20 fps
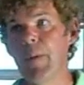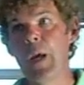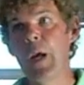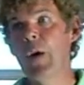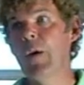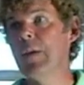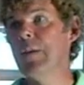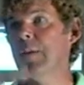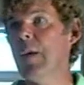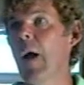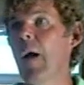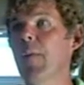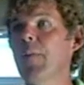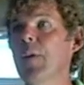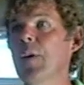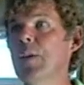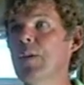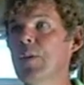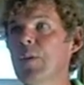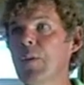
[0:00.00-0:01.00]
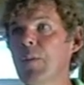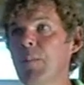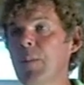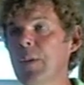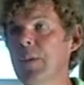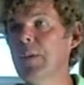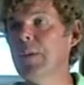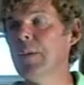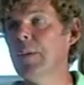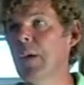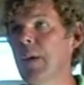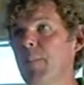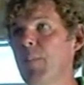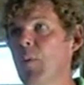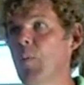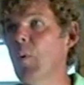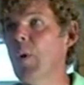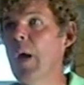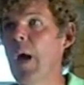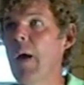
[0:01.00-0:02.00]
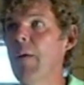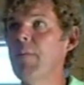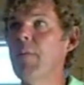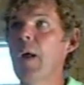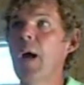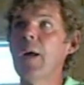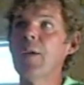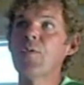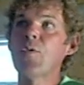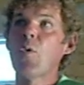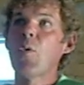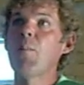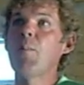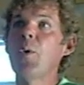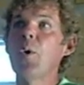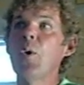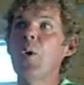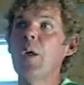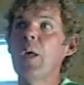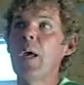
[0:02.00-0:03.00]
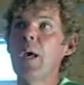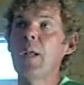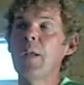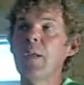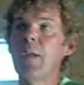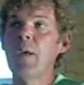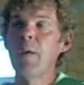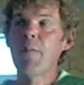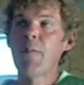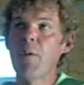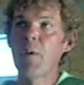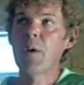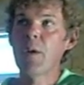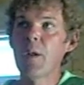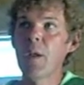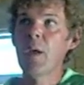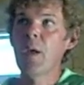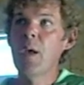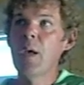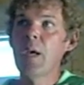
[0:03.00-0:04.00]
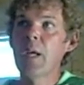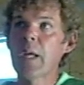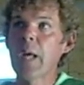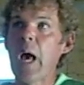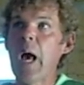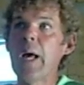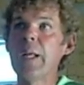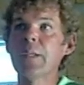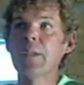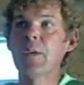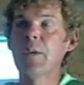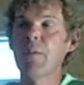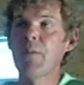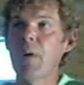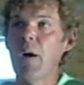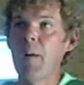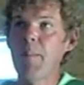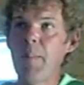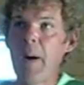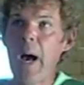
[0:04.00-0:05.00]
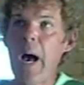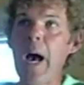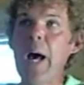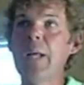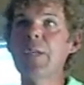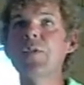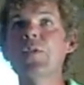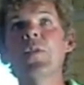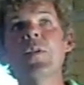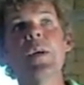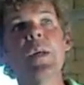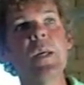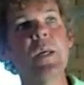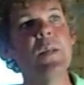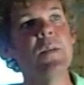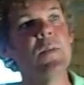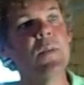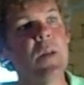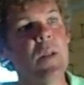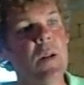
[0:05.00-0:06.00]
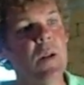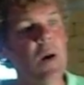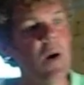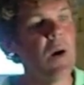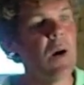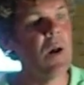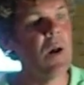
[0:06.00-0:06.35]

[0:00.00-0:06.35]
here in southeastern Mississippi, we have natural beauty and different kinds of pine trees and